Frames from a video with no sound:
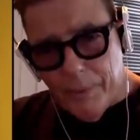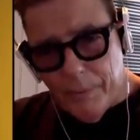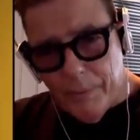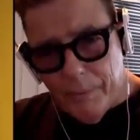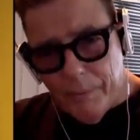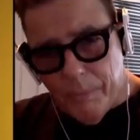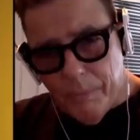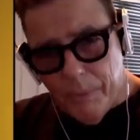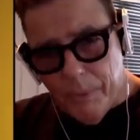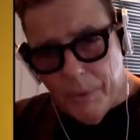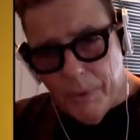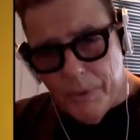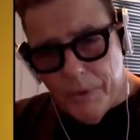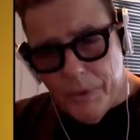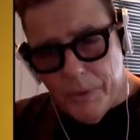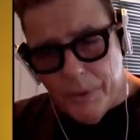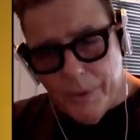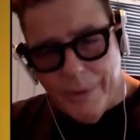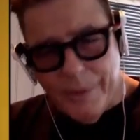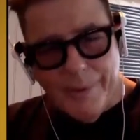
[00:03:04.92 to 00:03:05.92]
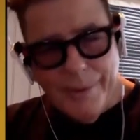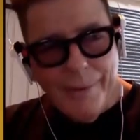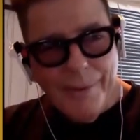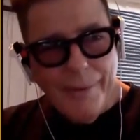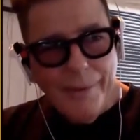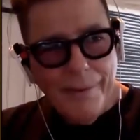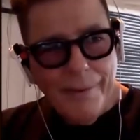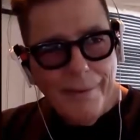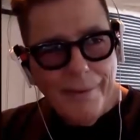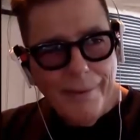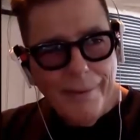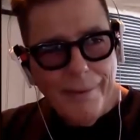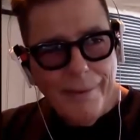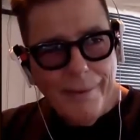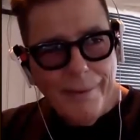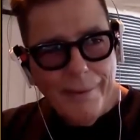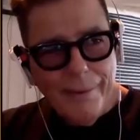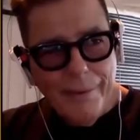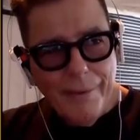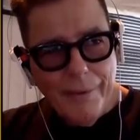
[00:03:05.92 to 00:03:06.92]
region
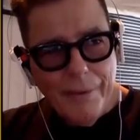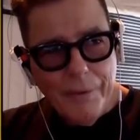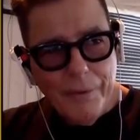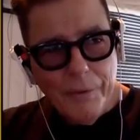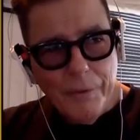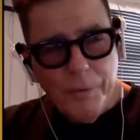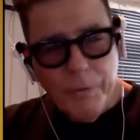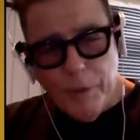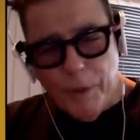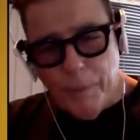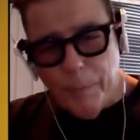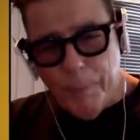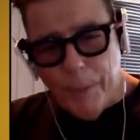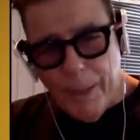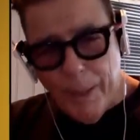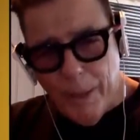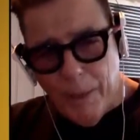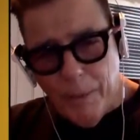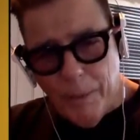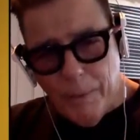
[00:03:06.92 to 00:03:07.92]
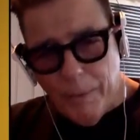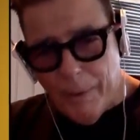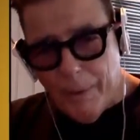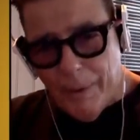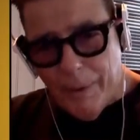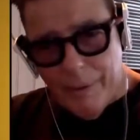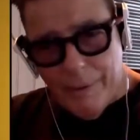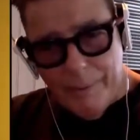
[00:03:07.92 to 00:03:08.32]
under their power,